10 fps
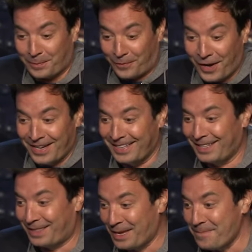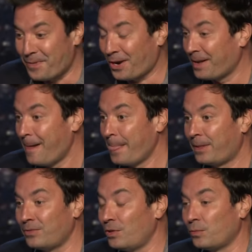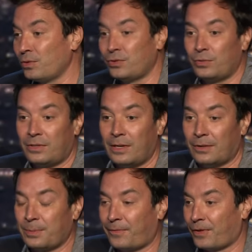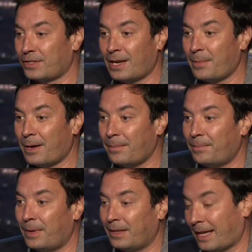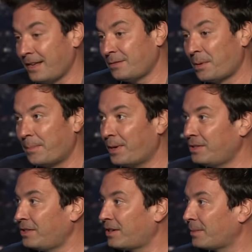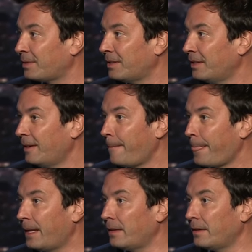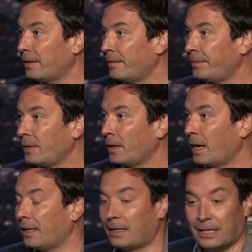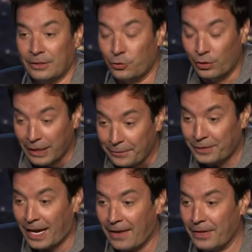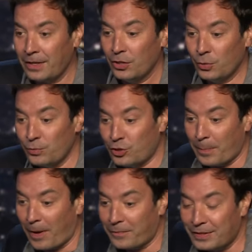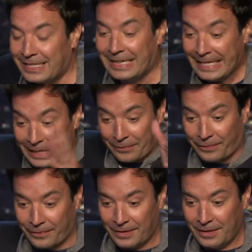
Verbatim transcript: fun. The theme park. There's no rules. You, that was my first time. I and last time I bungee jumped, and and it, you cliff diving. You would jump off this cliff,